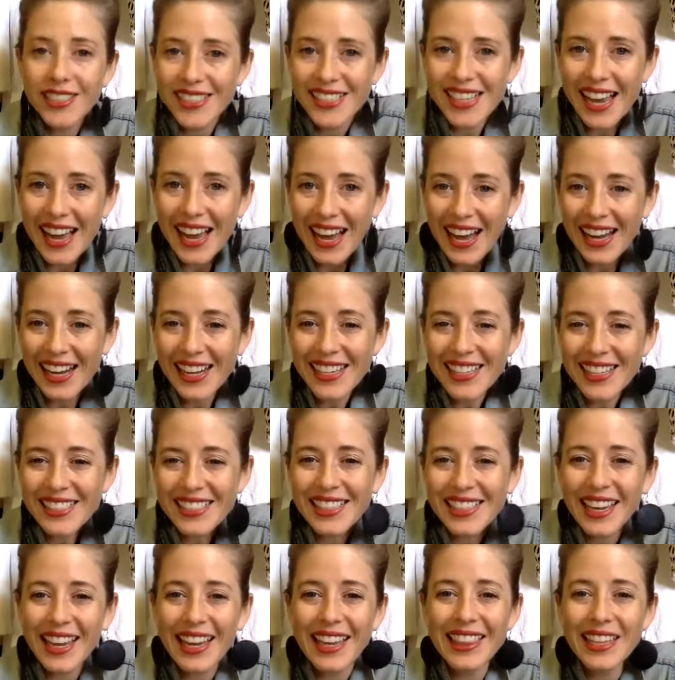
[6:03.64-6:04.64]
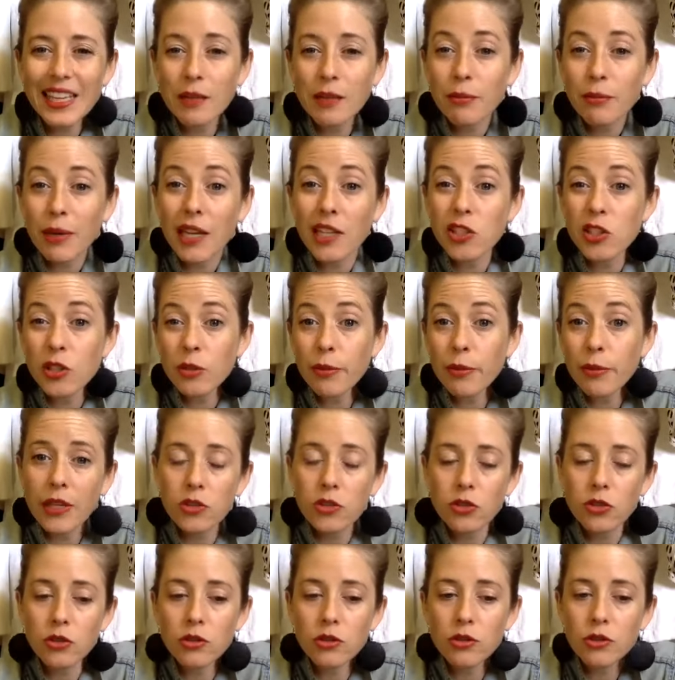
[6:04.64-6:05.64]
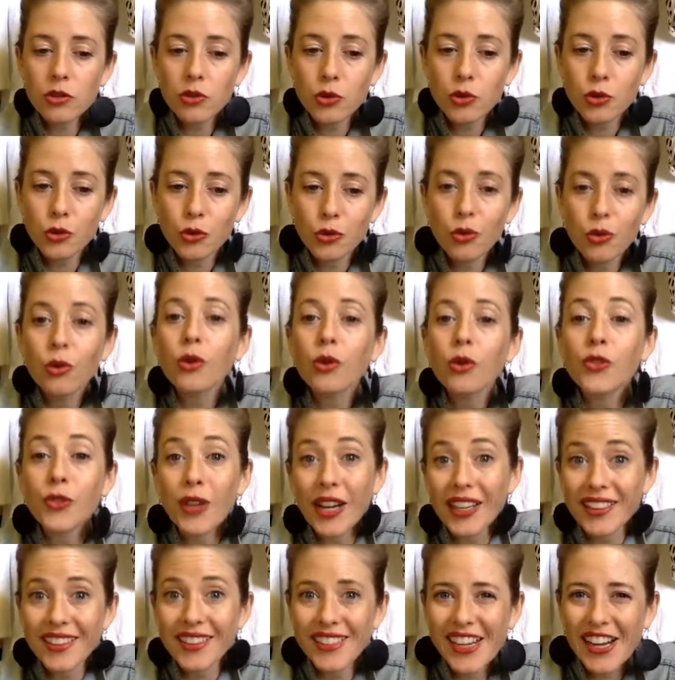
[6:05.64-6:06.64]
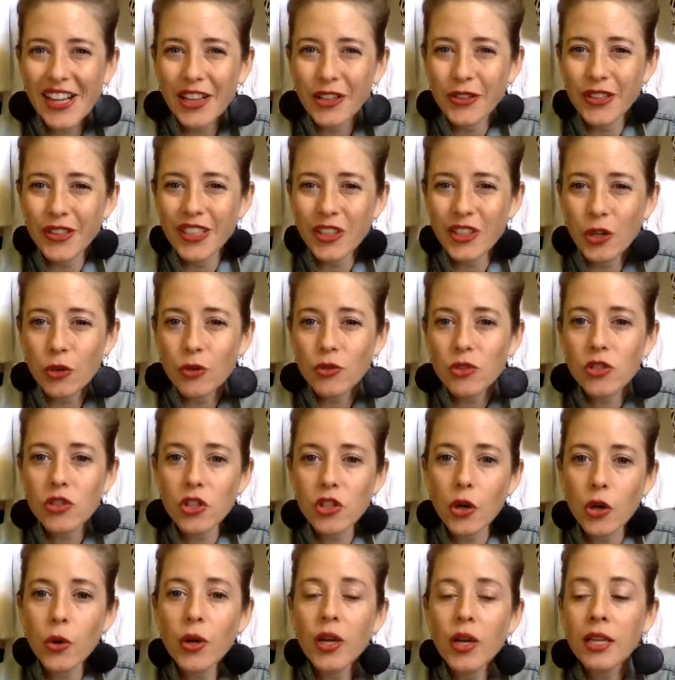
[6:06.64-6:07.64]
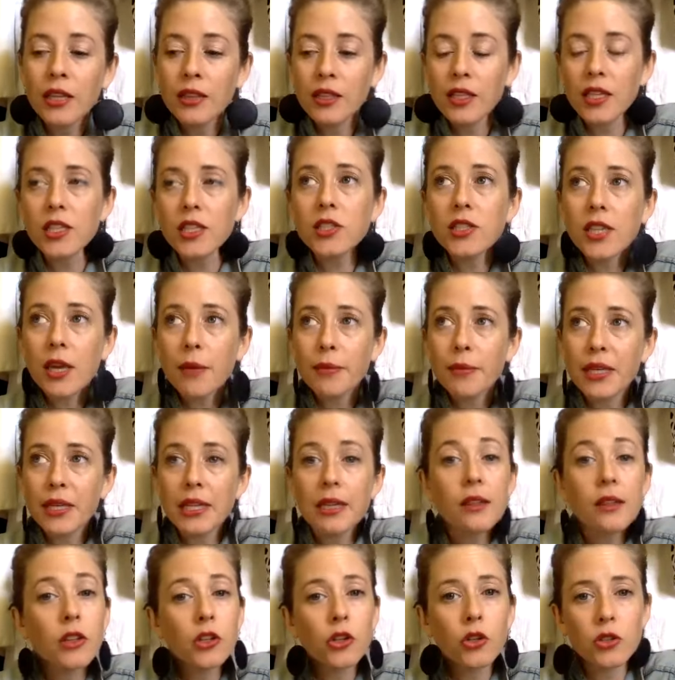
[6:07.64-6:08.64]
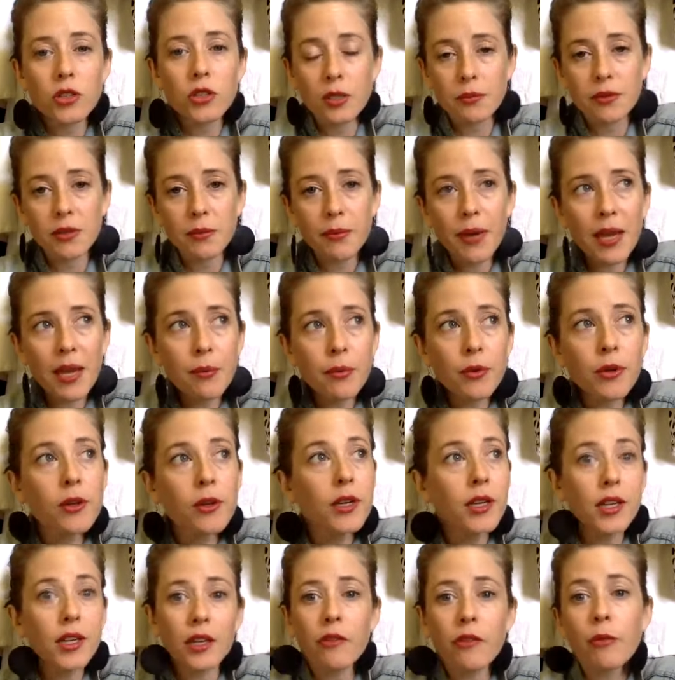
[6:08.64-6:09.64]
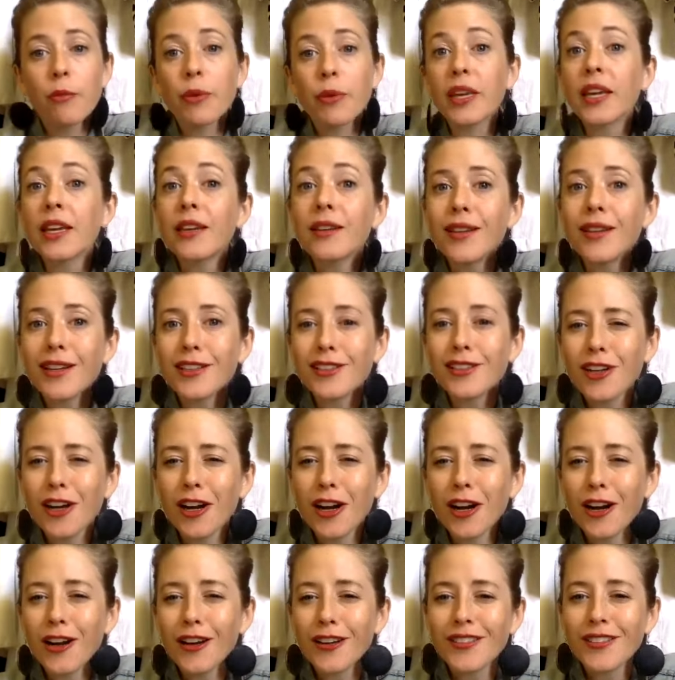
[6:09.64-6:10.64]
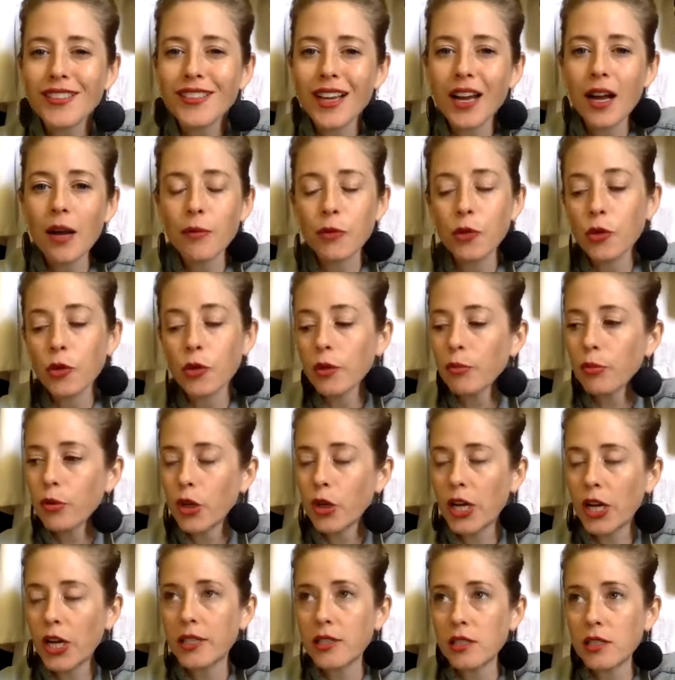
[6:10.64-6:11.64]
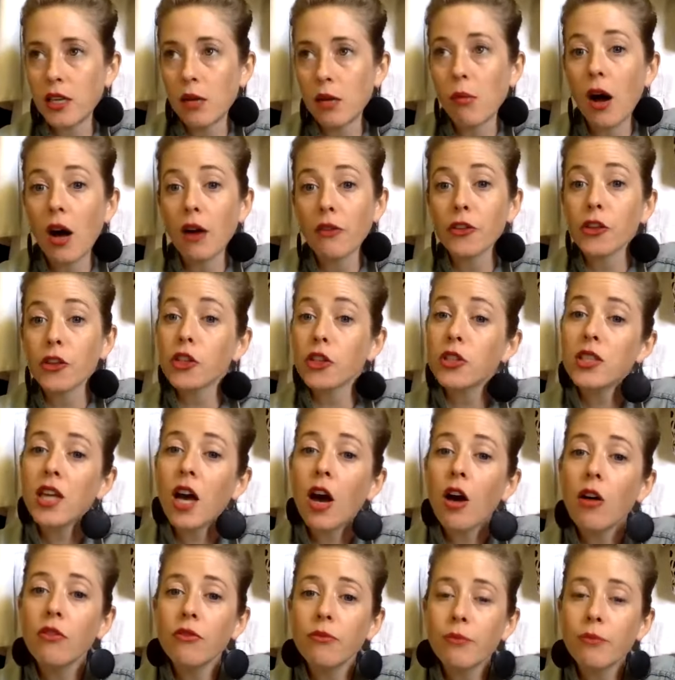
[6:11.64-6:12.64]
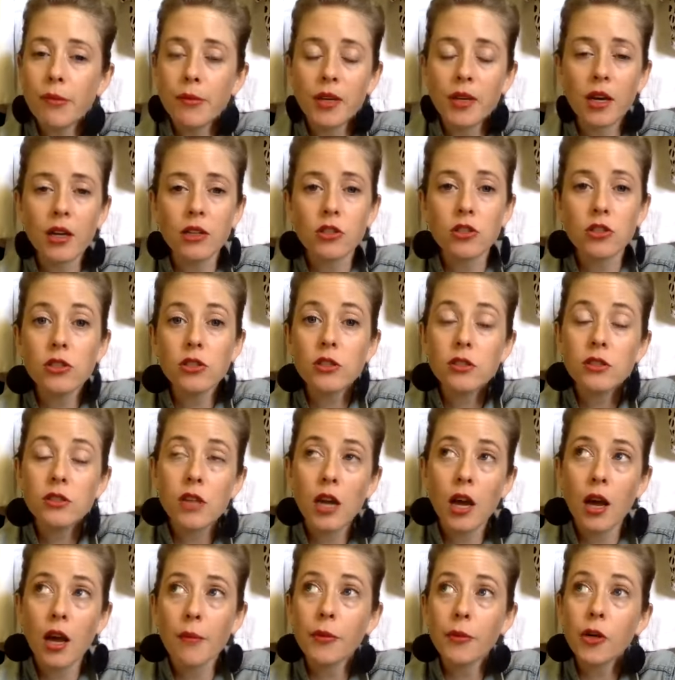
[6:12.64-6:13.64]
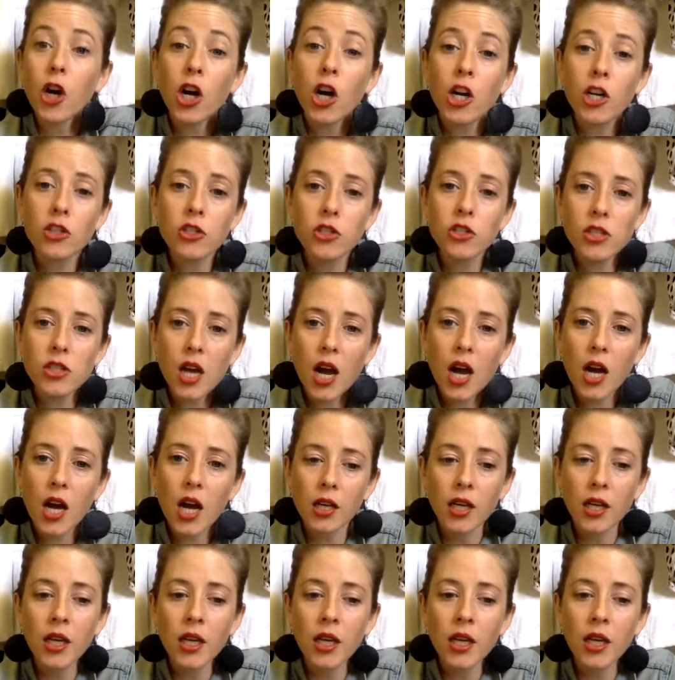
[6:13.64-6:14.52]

tags, and then pens or pencils to write the tailoring notes. So these can be little slips of paper. It could even be index cards. You could print some off yourself, maybe on cardstock,